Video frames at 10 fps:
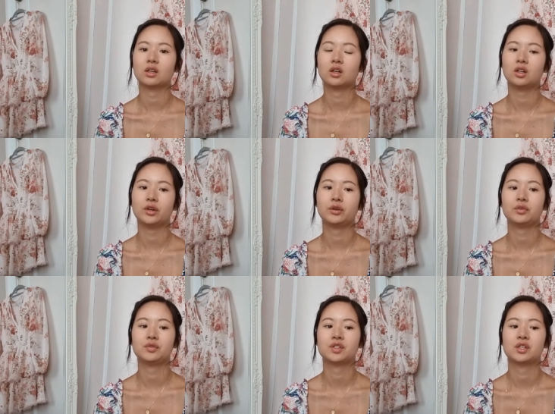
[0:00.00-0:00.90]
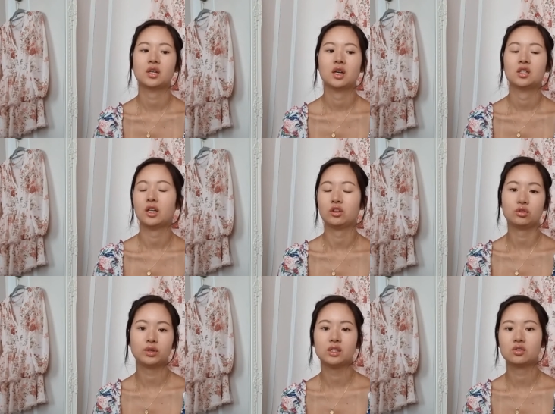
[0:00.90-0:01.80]
clothes, like
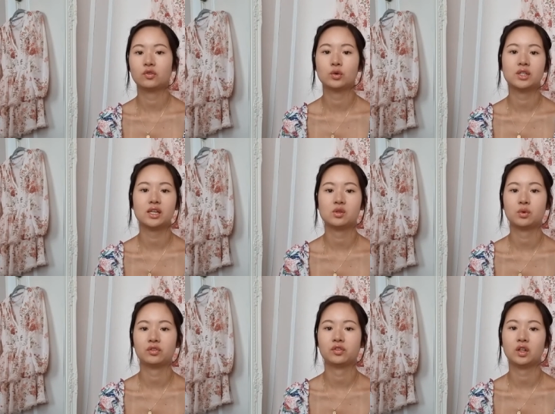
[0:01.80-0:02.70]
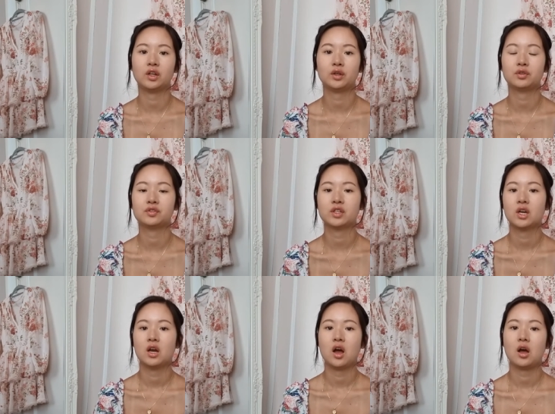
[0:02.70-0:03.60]
three to four days worth of clothes,
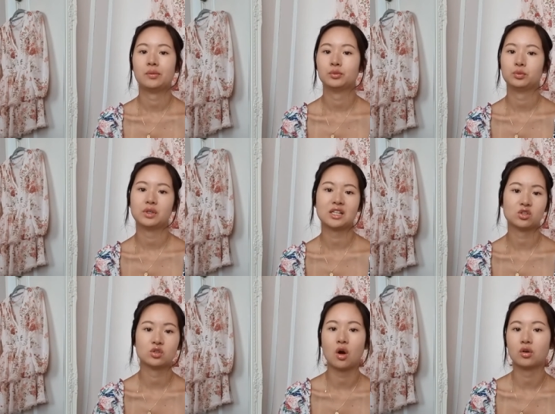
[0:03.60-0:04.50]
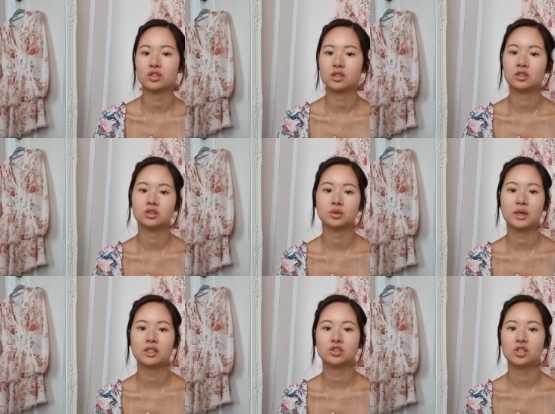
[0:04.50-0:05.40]
um, and socks and
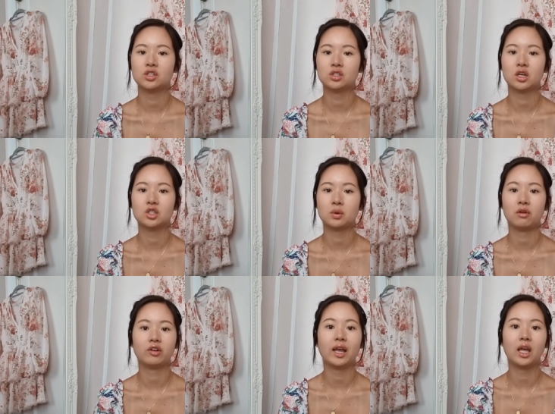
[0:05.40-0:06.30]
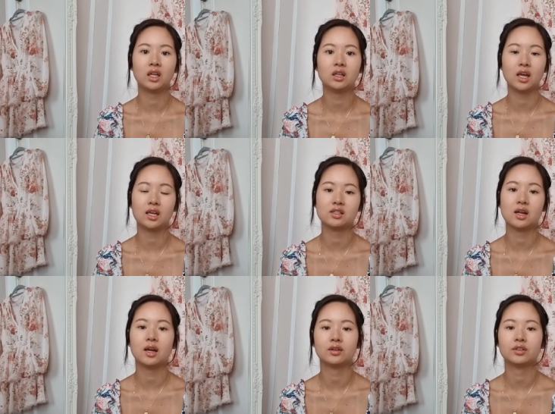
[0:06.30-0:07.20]
underwear just to tide you over in case
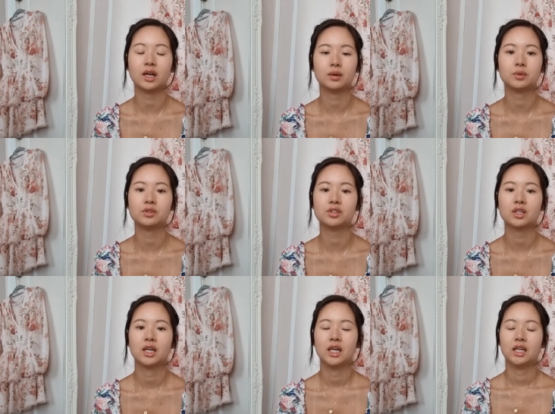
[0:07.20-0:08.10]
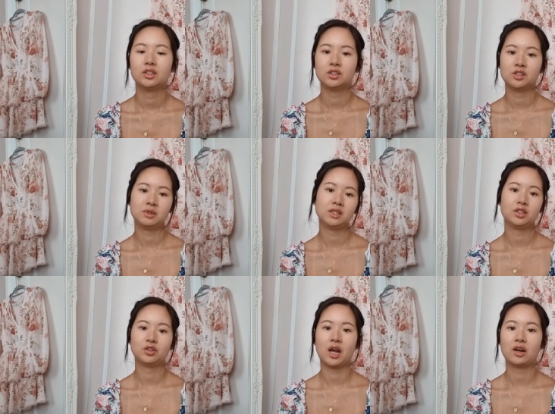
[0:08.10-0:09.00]
that ever happens. It does mean
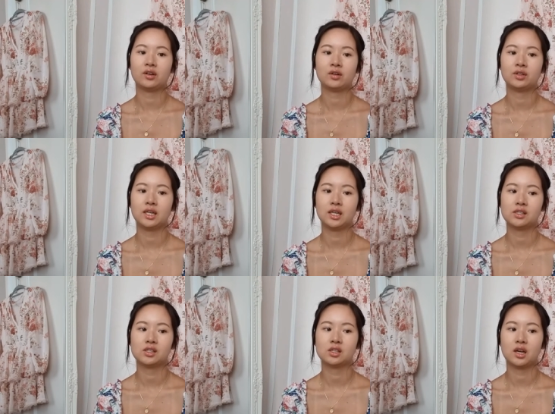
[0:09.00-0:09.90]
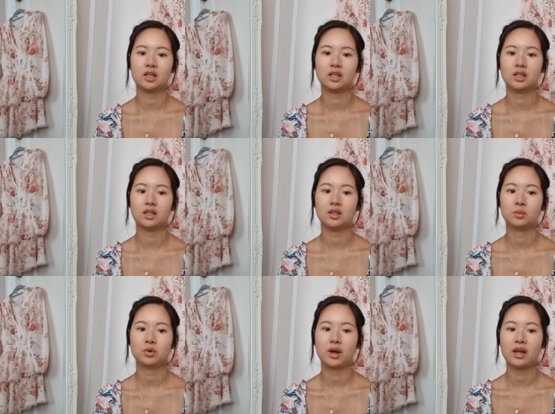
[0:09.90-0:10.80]
that your carry-on is slightly
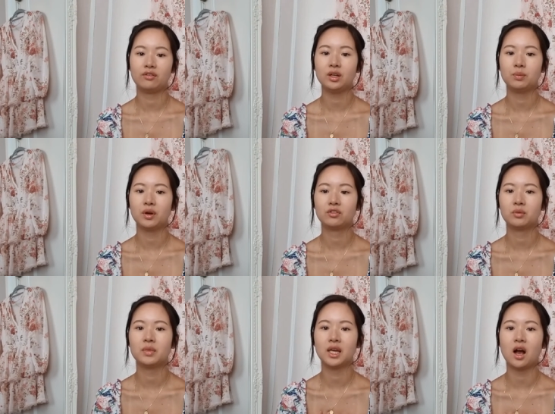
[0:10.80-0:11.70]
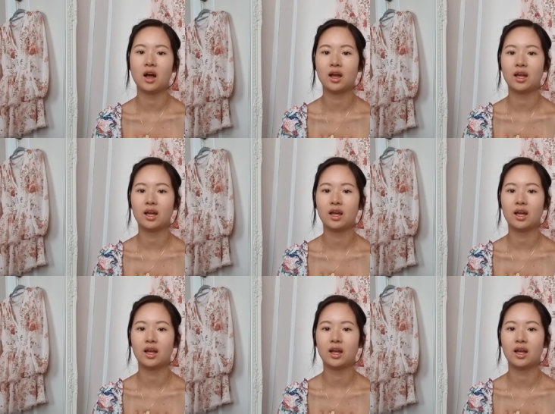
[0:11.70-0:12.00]
more heavy, but for me, I,